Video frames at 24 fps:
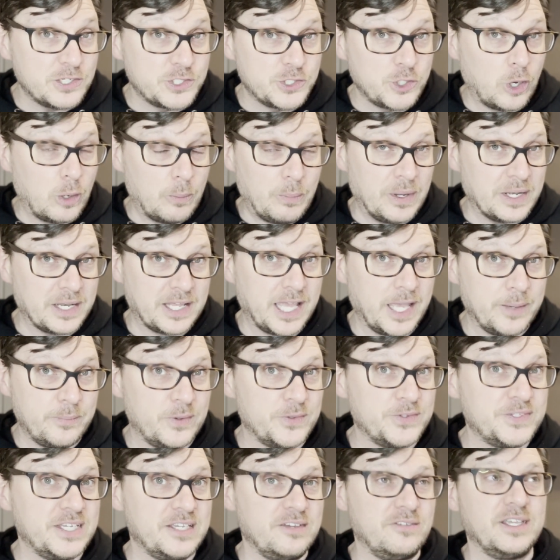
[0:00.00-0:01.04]
show up on
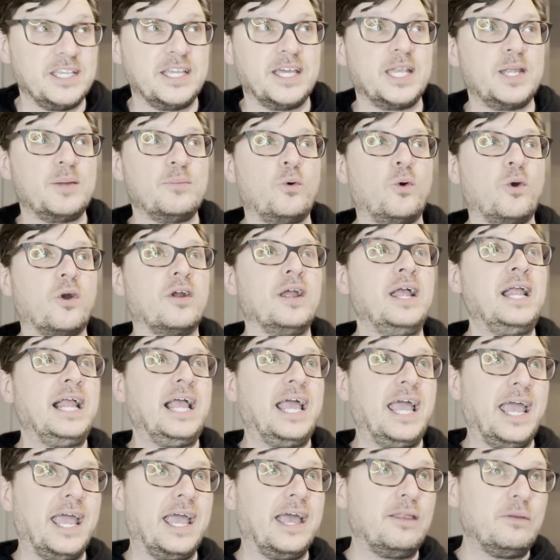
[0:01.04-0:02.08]
cable TV anymore,
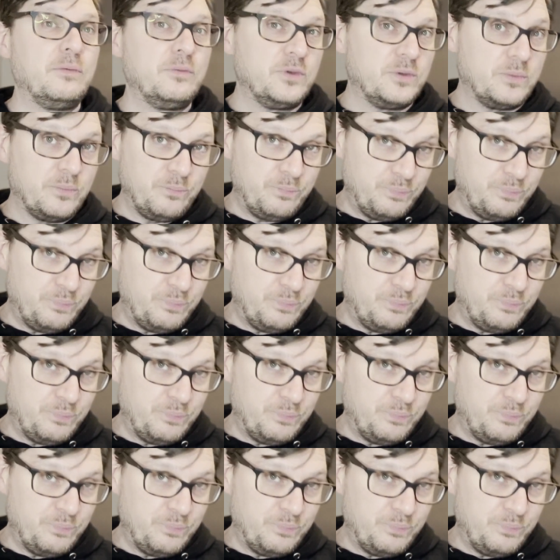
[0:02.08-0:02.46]
and